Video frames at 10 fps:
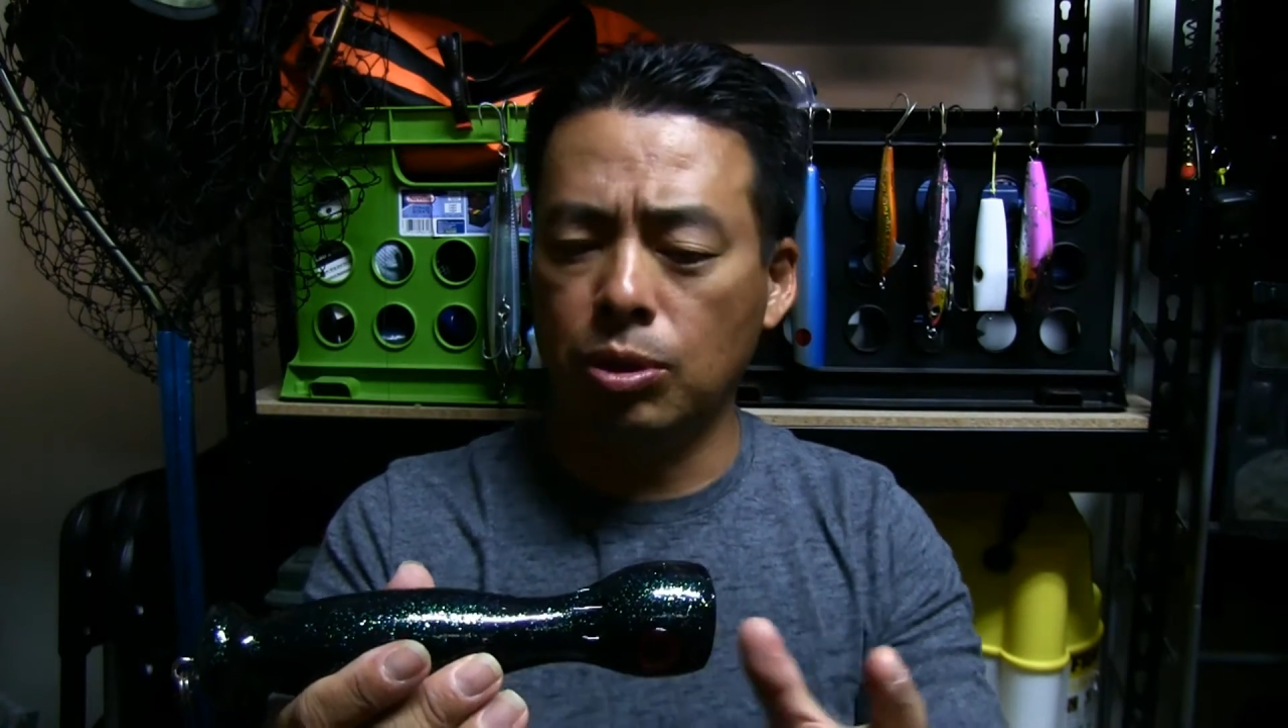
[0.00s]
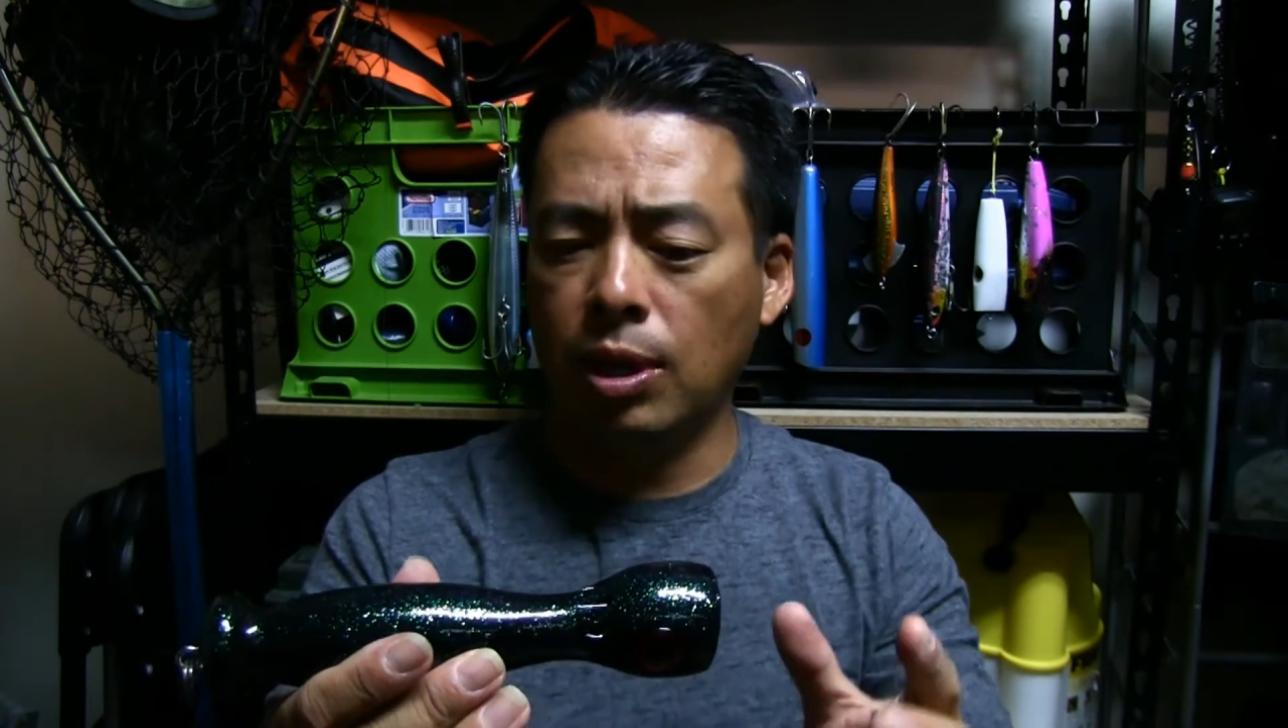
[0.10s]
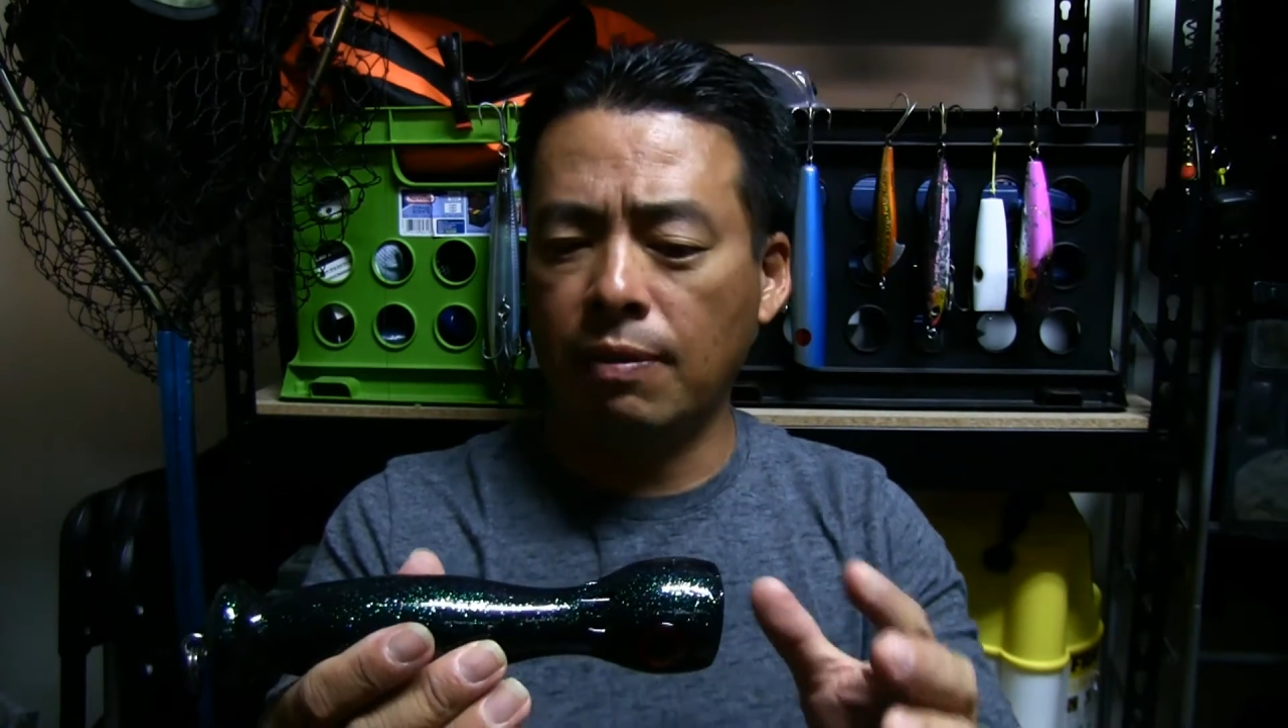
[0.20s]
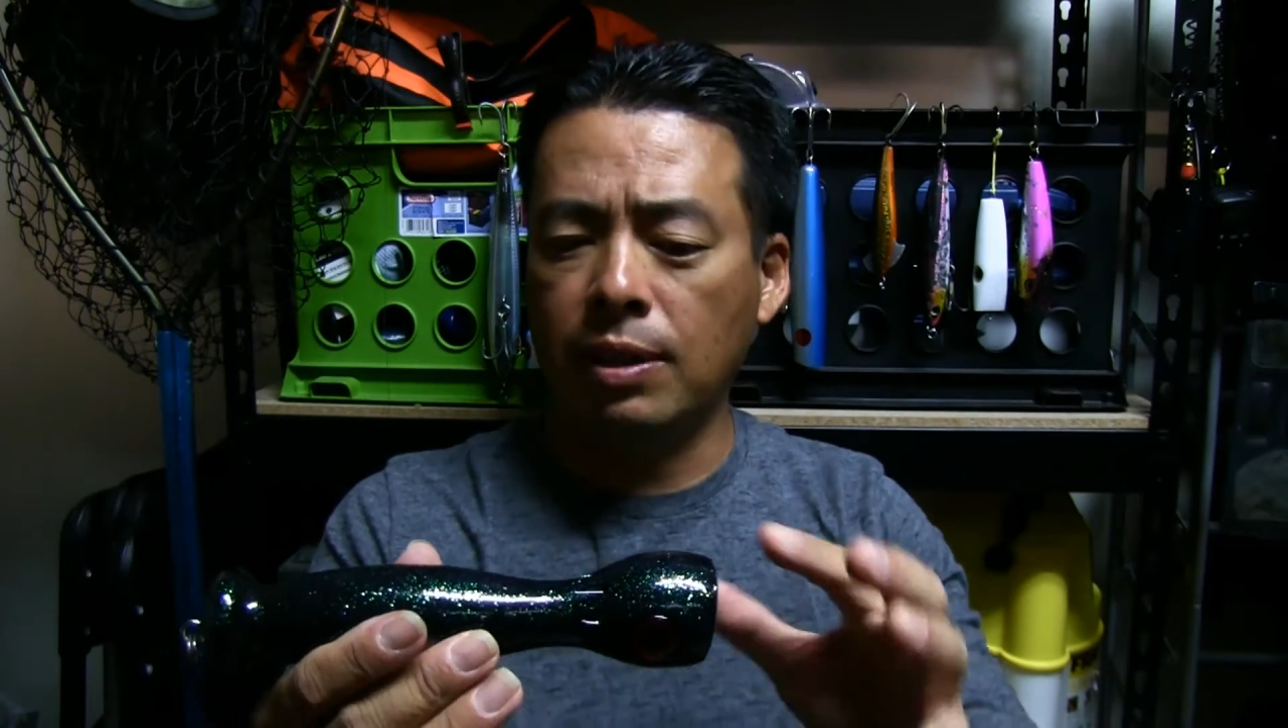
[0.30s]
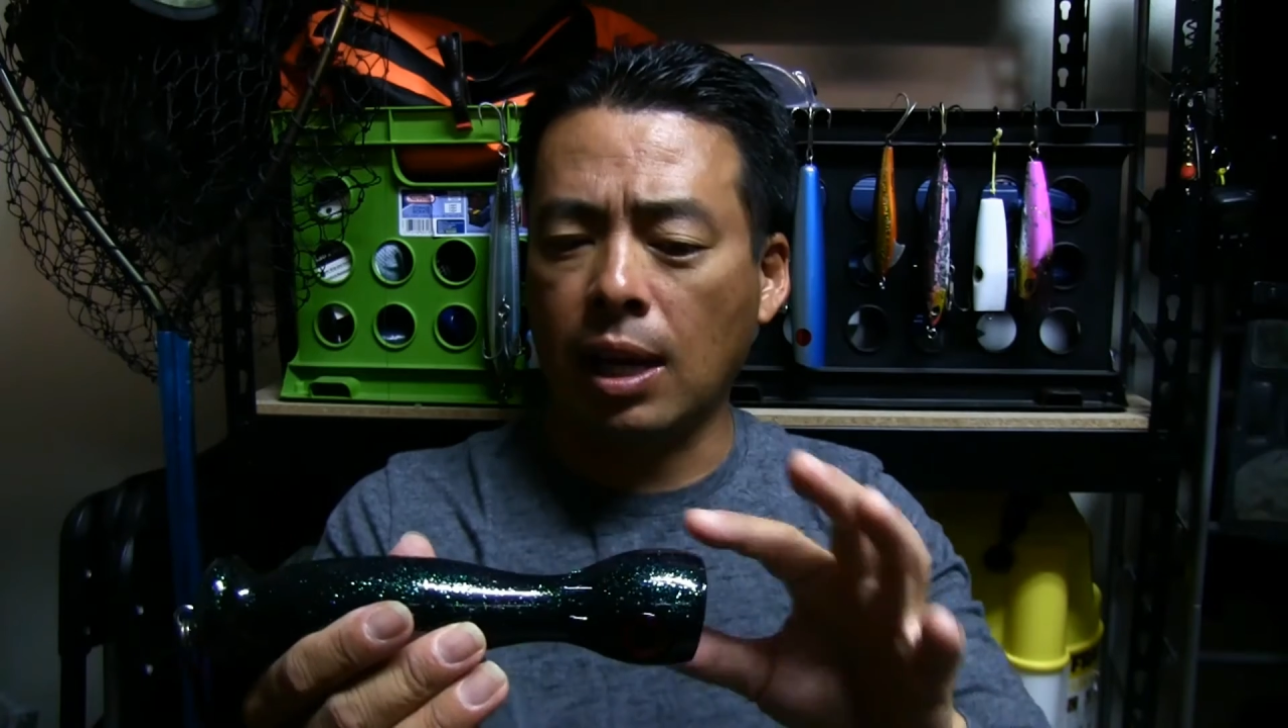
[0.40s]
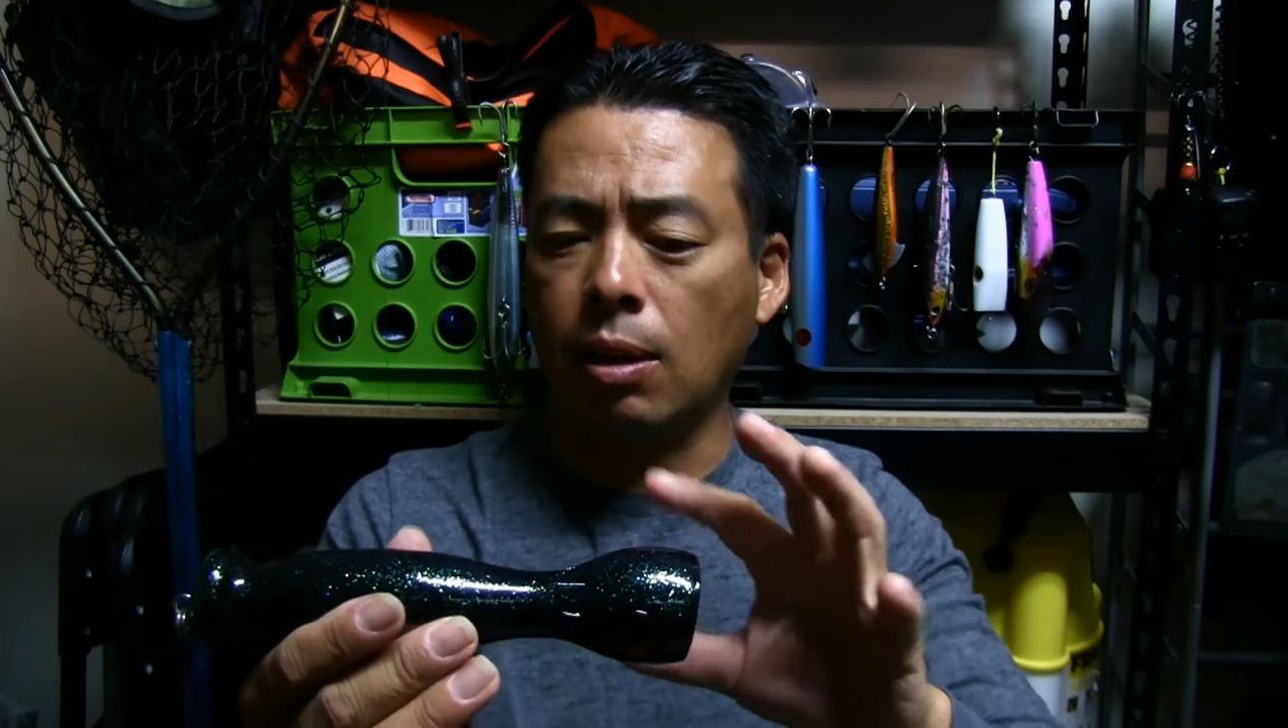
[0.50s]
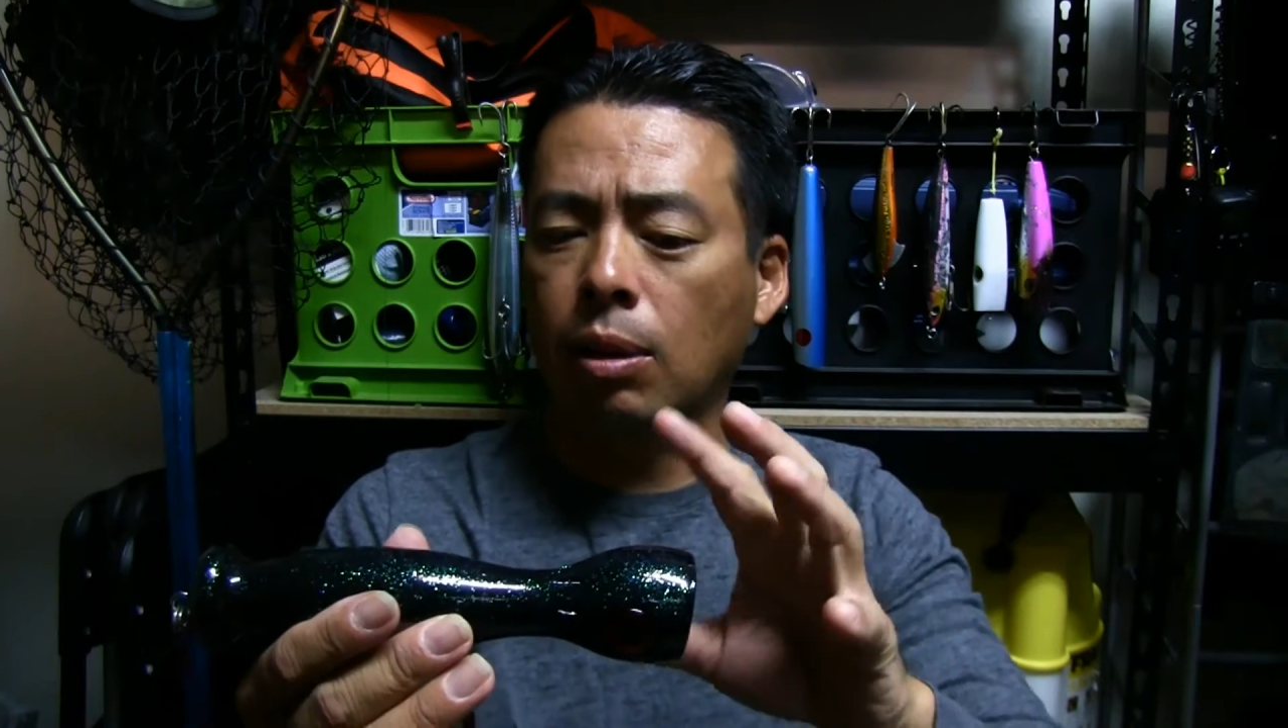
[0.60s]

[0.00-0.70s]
to have like a